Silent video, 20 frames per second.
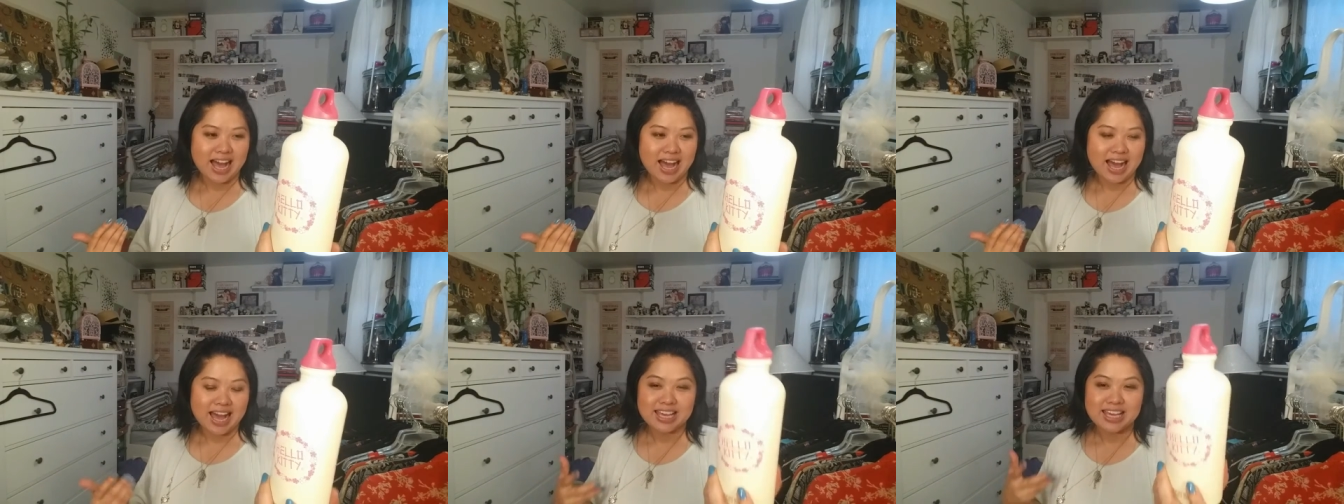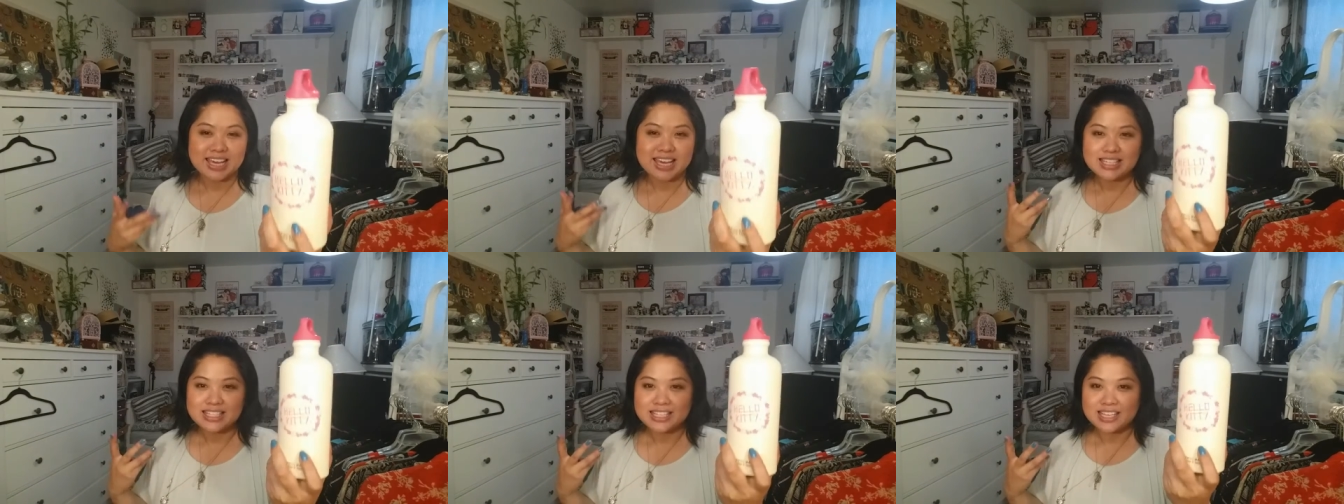I
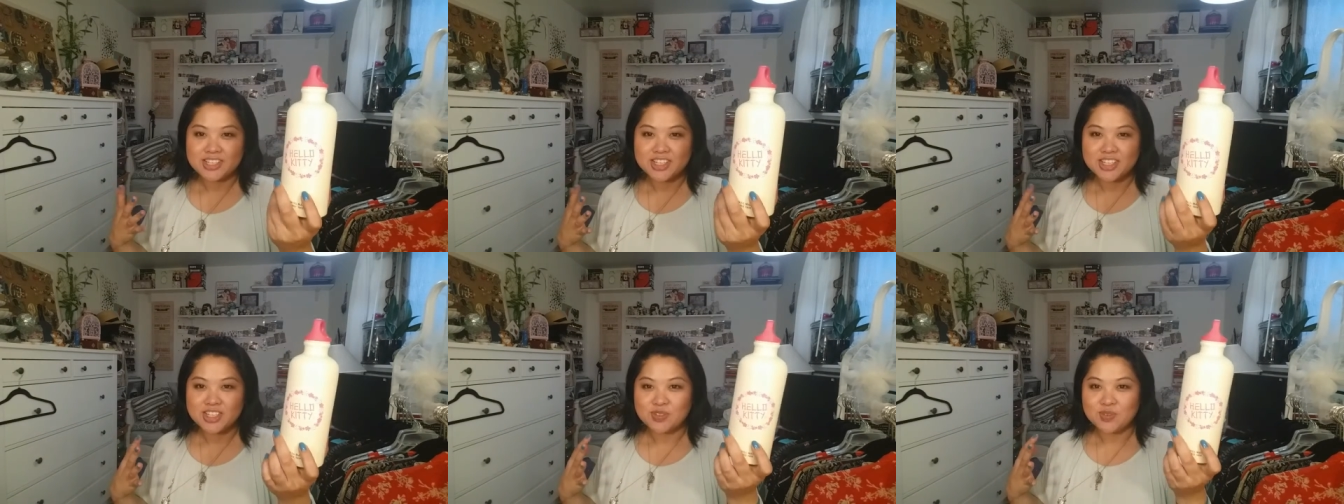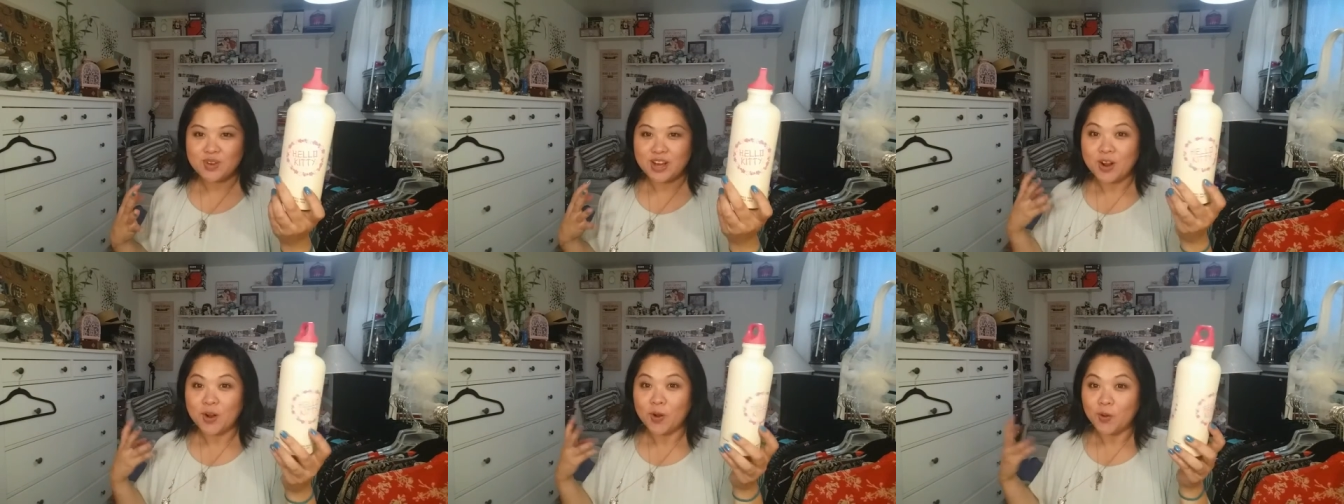guess I just
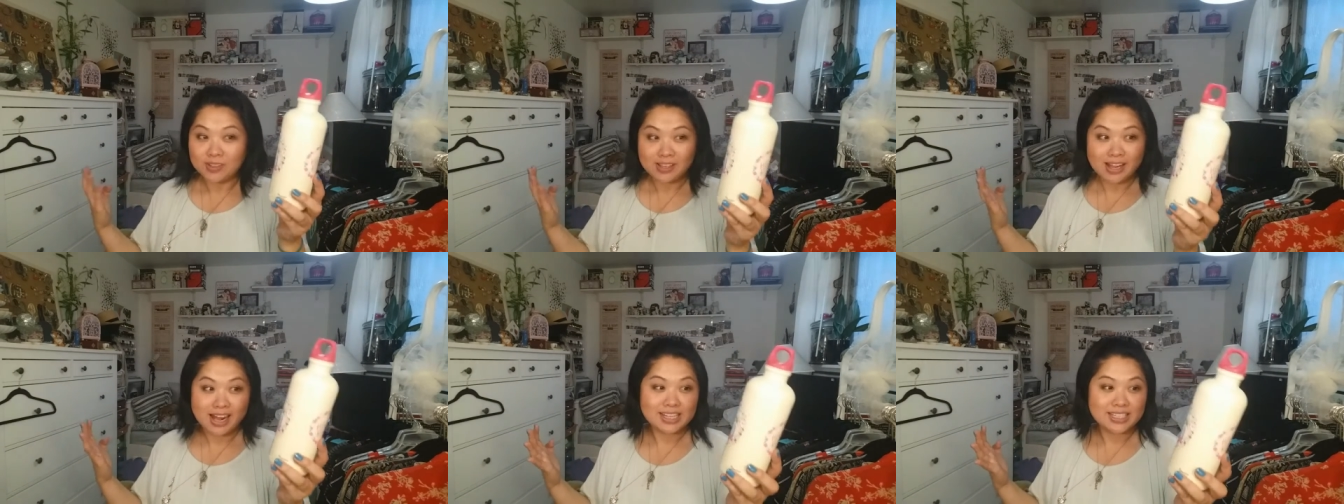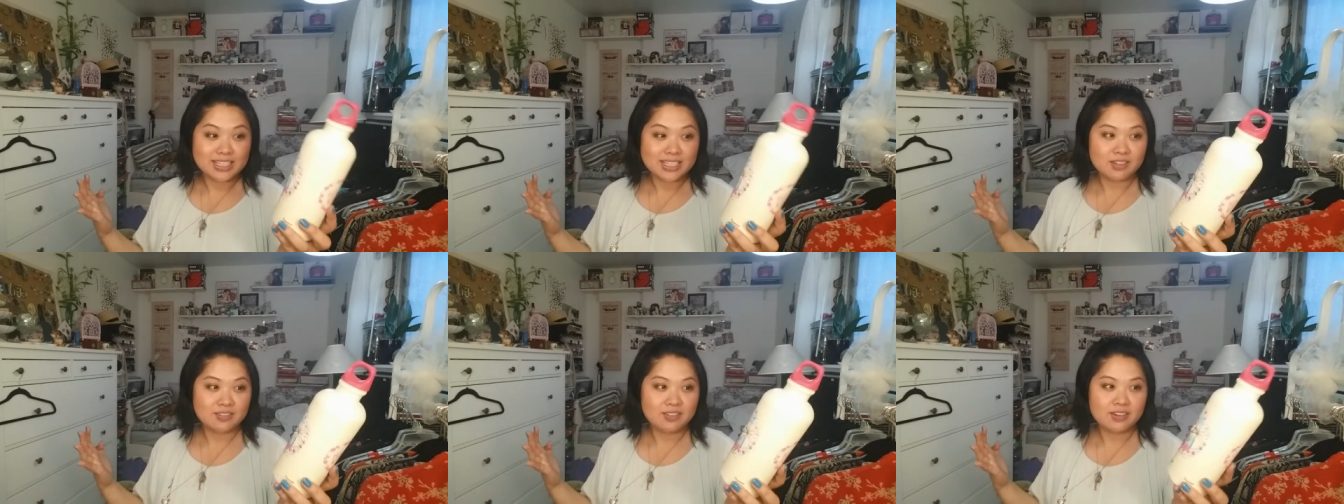want to hold
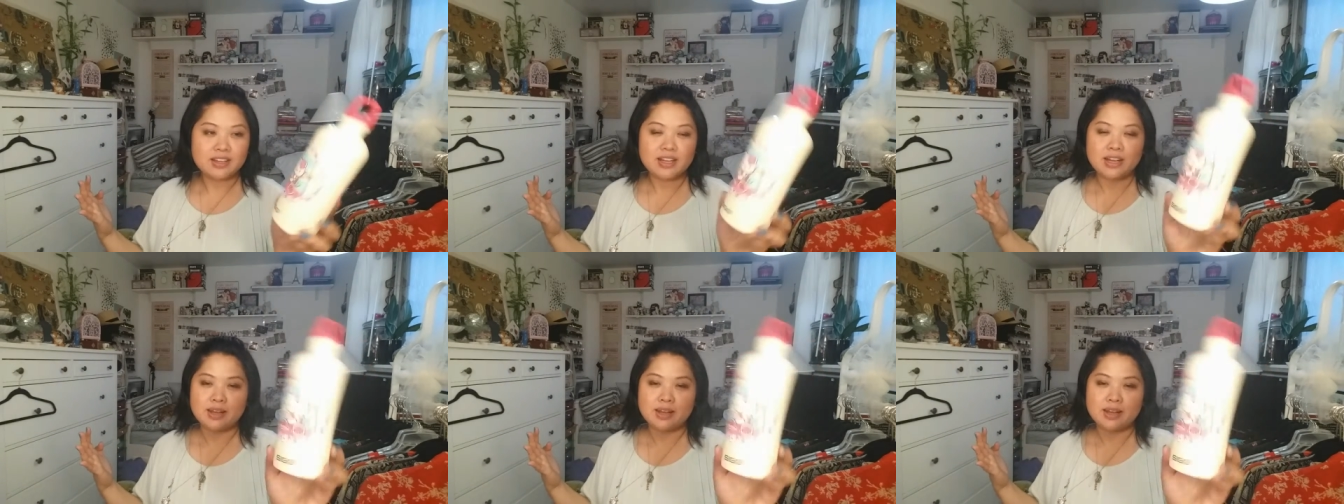on to it.